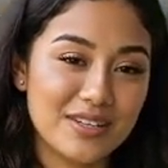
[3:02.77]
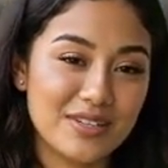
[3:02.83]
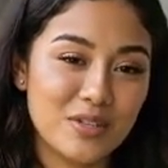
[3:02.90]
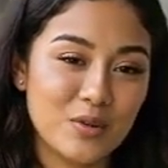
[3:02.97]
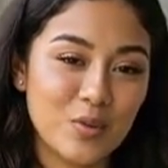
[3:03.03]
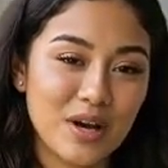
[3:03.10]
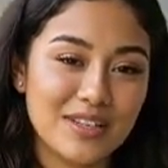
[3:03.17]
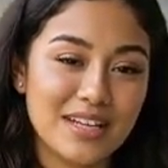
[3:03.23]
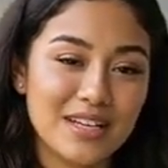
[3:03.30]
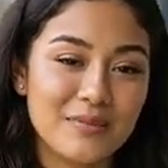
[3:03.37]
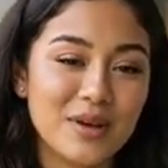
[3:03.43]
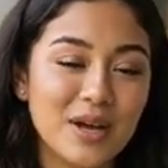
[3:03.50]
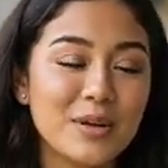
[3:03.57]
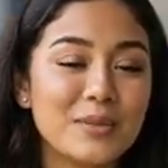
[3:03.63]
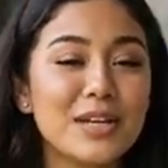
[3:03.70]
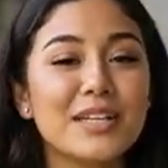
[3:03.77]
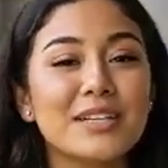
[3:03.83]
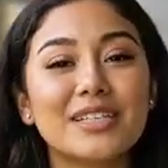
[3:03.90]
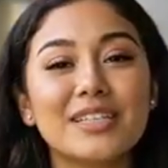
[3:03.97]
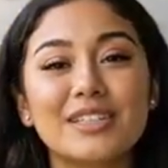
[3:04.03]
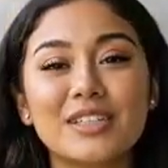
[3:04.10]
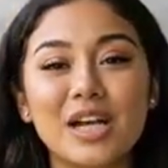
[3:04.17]
the one that
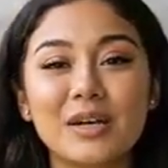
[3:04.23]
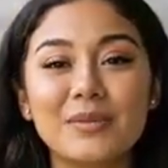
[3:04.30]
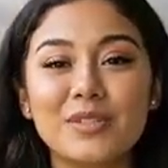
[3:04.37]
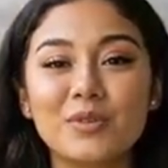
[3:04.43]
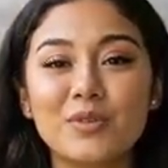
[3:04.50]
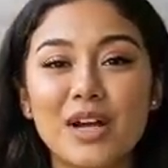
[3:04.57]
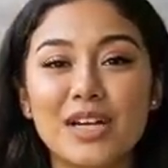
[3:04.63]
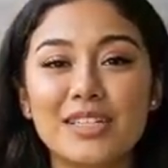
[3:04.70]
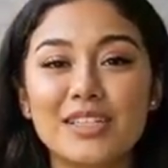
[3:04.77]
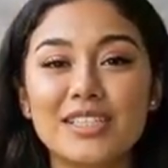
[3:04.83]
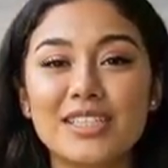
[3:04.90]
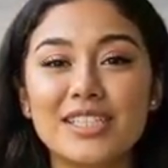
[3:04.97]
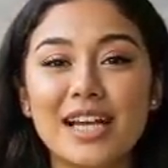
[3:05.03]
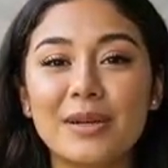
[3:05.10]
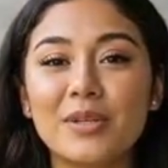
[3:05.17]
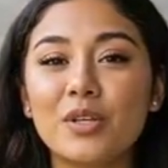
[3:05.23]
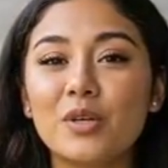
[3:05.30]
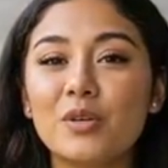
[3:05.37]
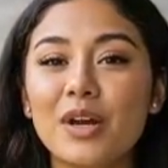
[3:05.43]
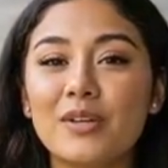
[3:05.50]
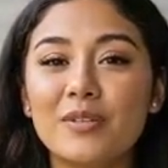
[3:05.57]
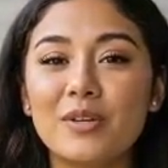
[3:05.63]
permanently stops rust at the
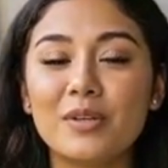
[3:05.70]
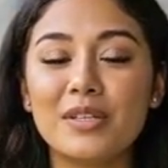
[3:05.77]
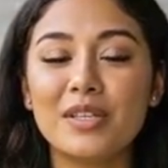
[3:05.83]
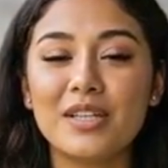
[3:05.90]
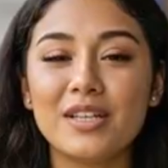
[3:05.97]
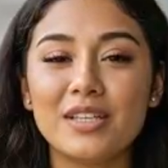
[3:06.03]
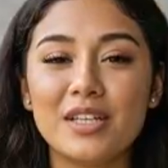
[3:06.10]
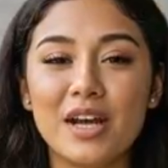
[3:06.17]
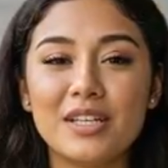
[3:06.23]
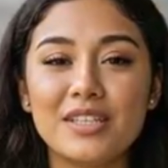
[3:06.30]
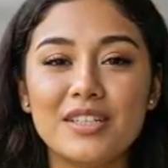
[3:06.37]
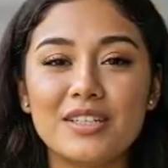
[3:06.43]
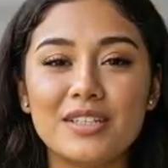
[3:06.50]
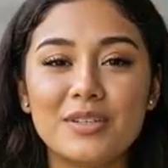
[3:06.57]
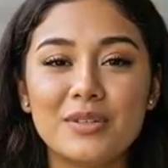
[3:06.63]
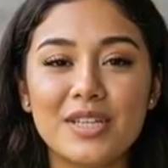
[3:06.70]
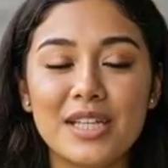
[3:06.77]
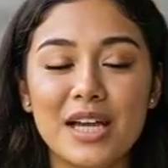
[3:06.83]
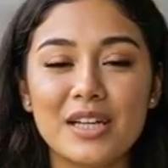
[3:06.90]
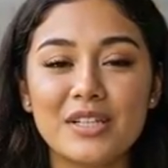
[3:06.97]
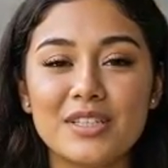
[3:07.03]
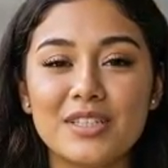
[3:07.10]
chemical level, costs
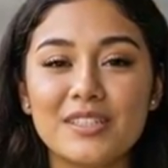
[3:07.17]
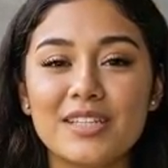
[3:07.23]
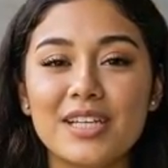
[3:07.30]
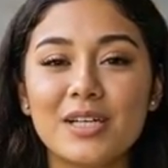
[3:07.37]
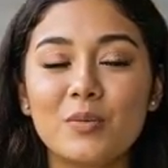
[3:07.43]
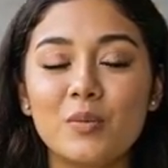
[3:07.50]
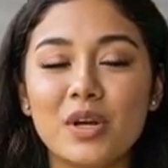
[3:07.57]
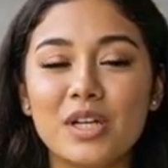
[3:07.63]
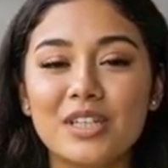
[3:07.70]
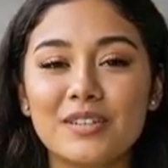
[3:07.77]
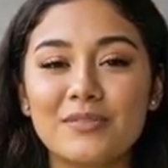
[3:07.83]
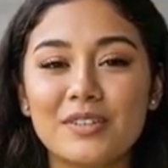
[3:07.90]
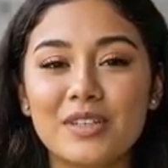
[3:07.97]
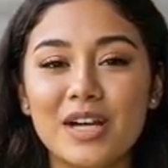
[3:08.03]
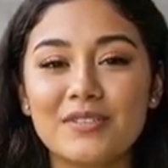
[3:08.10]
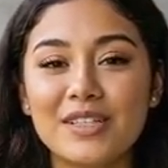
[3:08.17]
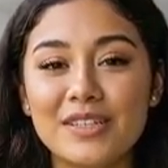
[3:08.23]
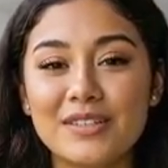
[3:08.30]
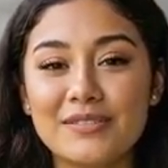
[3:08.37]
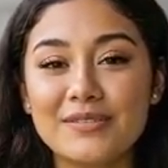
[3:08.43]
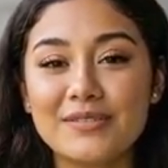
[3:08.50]
$3 and works forever.